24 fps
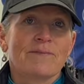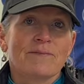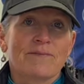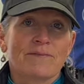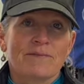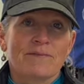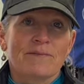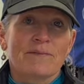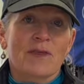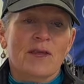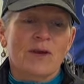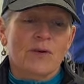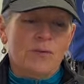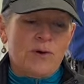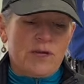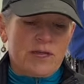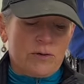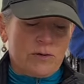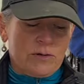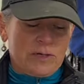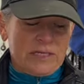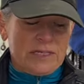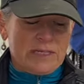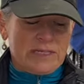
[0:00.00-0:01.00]

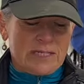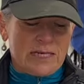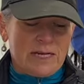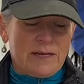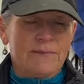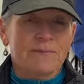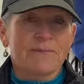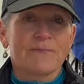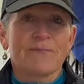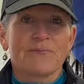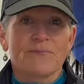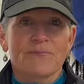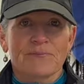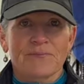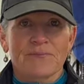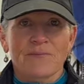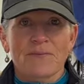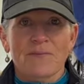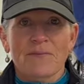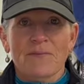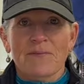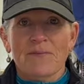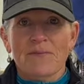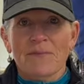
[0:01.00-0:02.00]
Cool.
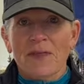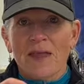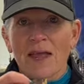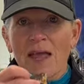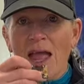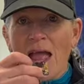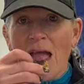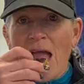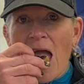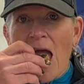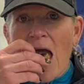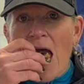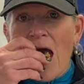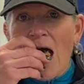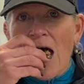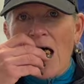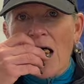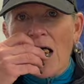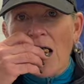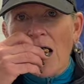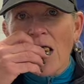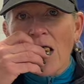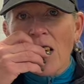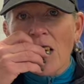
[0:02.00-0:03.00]
So yeah, good
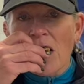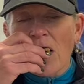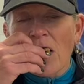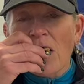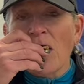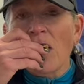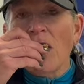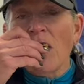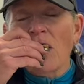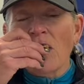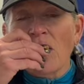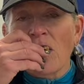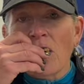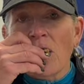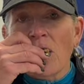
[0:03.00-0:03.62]
day. Mm.